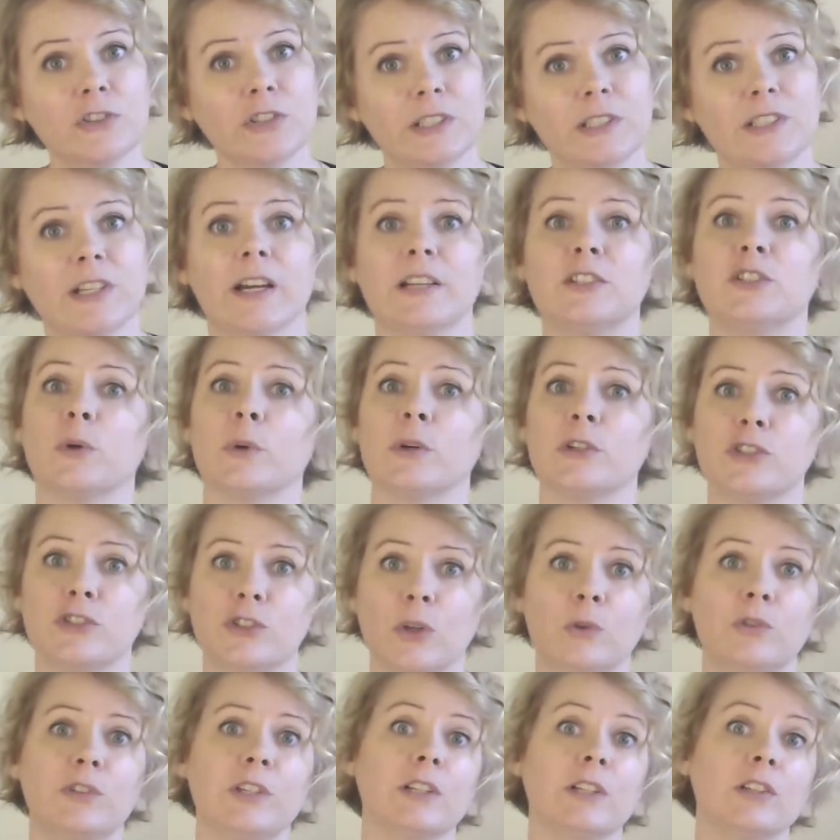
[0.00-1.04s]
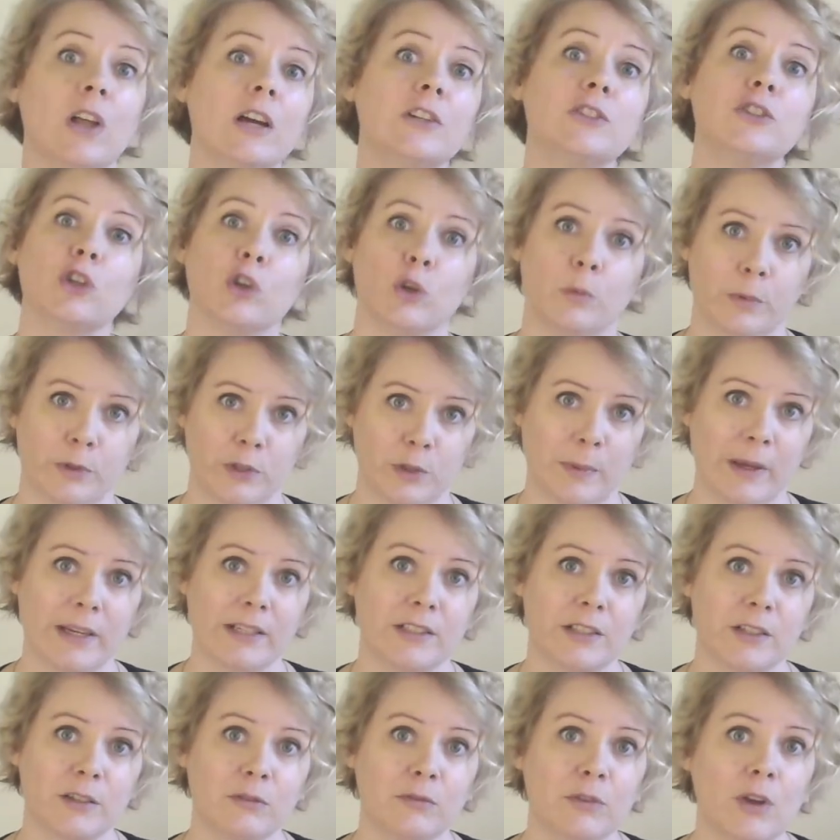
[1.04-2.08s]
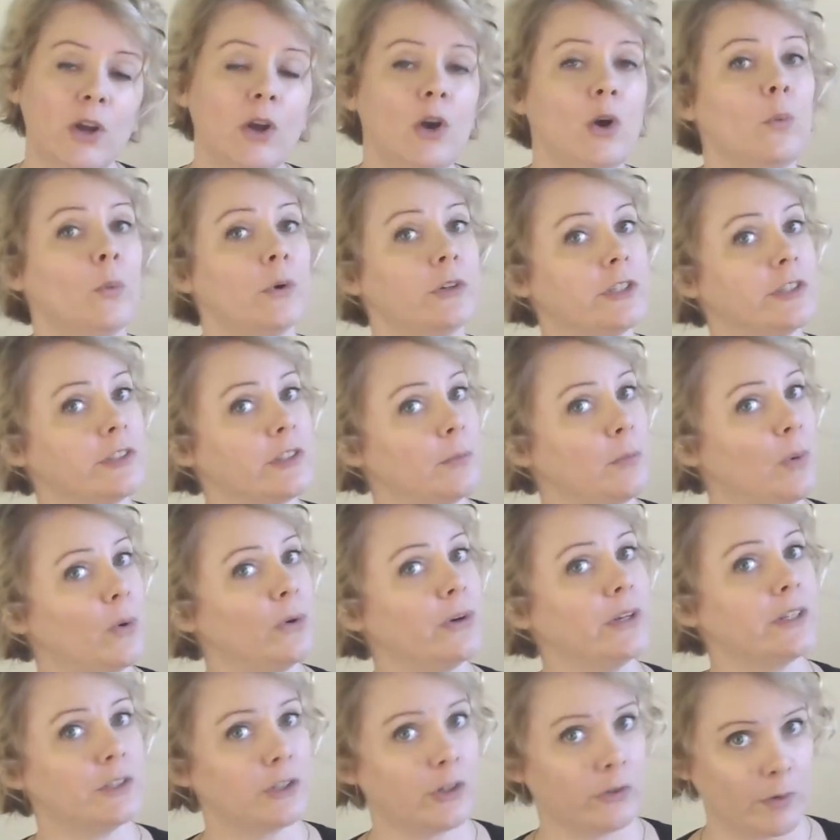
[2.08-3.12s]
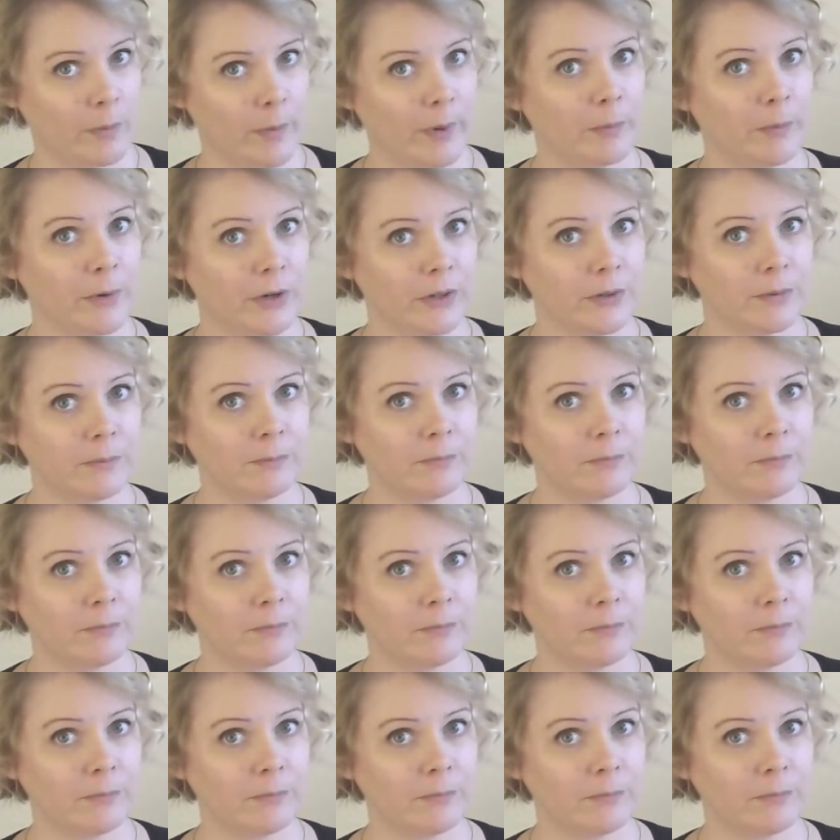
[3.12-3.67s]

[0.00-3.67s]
tied to our sociological perspective, which is important to remember.